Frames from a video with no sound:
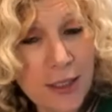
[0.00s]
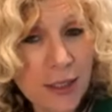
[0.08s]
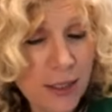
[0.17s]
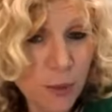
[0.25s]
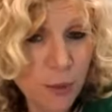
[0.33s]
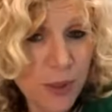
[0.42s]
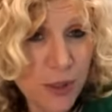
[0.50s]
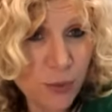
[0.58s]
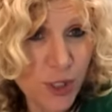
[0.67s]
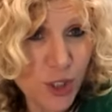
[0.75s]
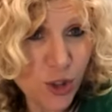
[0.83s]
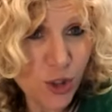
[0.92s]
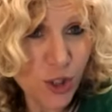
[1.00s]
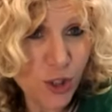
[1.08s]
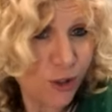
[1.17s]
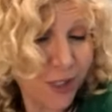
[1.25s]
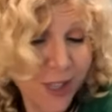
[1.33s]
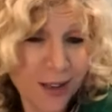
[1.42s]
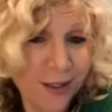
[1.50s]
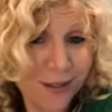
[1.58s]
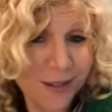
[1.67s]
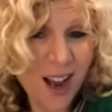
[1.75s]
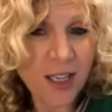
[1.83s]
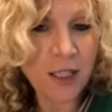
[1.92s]
a little bit of research, not,
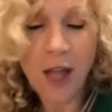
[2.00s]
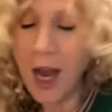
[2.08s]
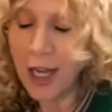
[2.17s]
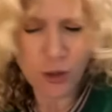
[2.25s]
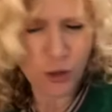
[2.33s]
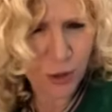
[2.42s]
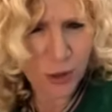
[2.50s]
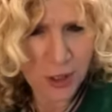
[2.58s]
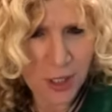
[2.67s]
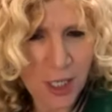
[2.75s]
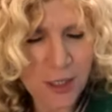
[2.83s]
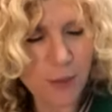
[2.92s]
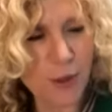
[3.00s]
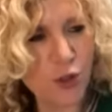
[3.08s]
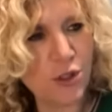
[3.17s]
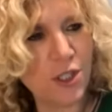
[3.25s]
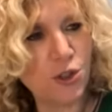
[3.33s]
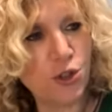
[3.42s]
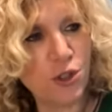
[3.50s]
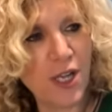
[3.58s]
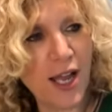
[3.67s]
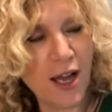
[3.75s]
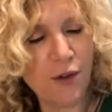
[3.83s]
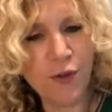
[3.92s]
not a lot, certainly not as much as I should
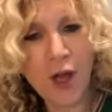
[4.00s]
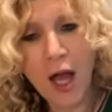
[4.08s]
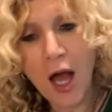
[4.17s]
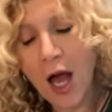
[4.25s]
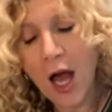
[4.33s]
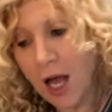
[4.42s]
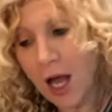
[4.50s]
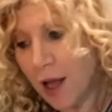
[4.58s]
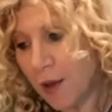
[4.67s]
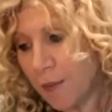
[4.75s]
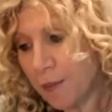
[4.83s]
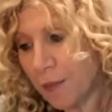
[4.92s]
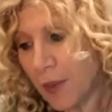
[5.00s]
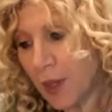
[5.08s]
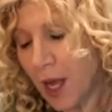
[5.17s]
have. Um,